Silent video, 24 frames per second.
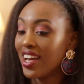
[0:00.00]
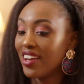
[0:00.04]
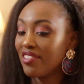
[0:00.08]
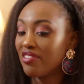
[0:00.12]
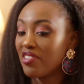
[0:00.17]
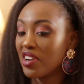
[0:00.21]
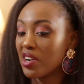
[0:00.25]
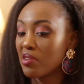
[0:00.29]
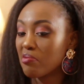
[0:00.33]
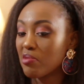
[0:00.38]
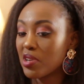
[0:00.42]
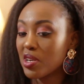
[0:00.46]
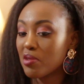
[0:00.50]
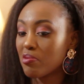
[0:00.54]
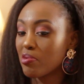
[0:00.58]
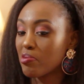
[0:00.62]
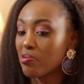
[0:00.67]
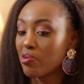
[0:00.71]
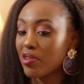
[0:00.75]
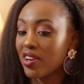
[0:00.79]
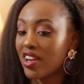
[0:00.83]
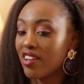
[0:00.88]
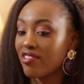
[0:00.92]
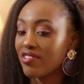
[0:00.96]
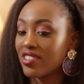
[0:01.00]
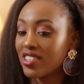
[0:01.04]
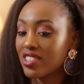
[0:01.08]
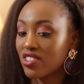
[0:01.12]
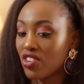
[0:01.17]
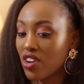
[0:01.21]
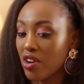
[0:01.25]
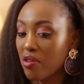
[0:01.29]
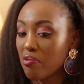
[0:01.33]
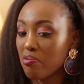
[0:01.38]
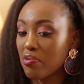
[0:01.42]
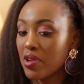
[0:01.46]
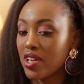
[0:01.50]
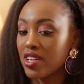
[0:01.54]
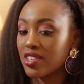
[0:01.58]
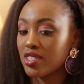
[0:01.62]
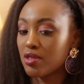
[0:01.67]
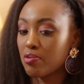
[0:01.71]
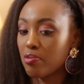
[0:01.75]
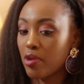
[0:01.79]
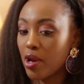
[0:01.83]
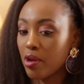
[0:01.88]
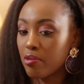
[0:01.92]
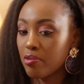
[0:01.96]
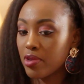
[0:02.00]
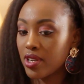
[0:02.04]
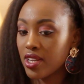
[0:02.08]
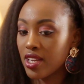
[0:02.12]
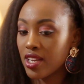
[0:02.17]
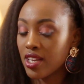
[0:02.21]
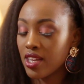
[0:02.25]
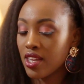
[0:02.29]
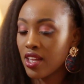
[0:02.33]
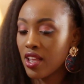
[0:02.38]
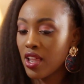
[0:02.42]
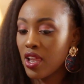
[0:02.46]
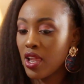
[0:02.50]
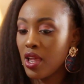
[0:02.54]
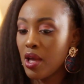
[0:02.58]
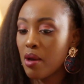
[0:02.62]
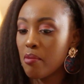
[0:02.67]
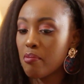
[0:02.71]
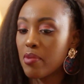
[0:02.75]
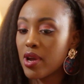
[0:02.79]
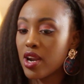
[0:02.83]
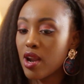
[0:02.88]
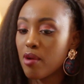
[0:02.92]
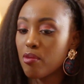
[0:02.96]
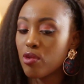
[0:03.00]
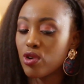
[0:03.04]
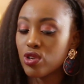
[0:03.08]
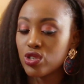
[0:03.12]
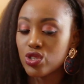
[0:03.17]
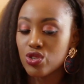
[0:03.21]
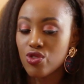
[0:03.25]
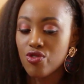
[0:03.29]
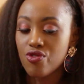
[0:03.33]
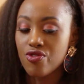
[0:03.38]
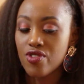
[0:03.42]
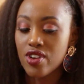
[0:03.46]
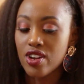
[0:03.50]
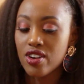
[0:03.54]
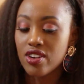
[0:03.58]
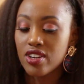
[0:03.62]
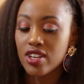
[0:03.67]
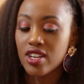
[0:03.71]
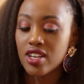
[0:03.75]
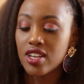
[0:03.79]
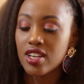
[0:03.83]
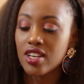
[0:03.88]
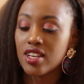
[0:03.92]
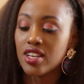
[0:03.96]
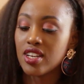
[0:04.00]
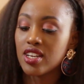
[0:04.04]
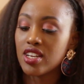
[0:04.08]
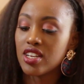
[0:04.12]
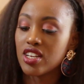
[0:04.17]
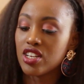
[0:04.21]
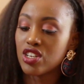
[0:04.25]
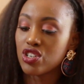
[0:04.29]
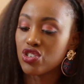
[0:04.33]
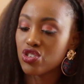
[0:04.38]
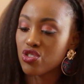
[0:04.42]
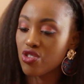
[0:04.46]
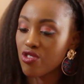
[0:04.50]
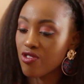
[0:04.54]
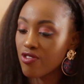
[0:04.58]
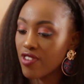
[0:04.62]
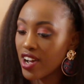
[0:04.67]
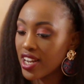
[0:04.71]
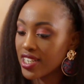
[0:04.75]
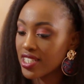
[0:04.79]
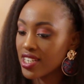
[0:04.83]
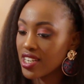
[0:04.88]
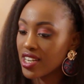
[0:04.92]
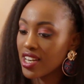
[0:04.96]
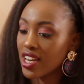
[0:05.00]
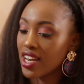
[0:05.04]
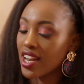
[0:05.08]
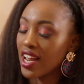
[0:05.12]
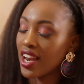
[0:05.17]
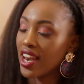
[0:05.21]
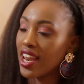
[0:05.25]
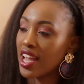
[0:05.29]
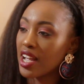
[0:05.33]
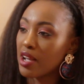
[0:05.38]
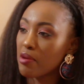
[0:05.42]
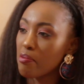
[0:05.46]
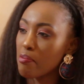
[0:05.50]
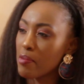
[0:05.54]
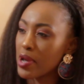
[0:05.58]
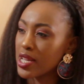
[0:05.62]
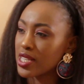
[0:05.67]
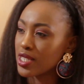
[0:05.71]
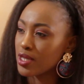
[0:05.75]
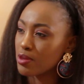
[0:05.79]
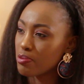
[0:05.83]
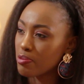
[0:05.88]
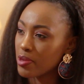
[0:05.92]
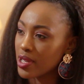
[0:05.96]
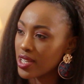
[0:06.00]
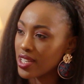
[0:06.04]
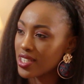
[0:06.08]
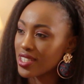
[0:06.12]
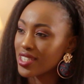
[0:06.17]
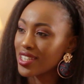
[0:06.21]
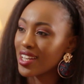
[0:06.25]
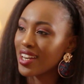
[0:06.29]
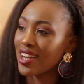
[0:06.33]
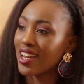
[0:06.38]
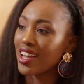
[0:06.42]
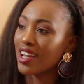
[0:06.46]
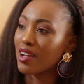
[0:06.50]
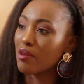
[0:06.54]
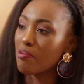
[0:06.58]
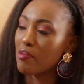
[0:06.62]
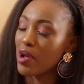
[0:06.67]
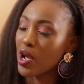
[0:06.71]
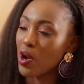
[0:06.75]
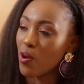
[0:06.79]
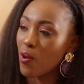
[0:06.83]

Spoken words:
Very many people have described me as bubbly. But I'm also very introverted, and I like my space. I like my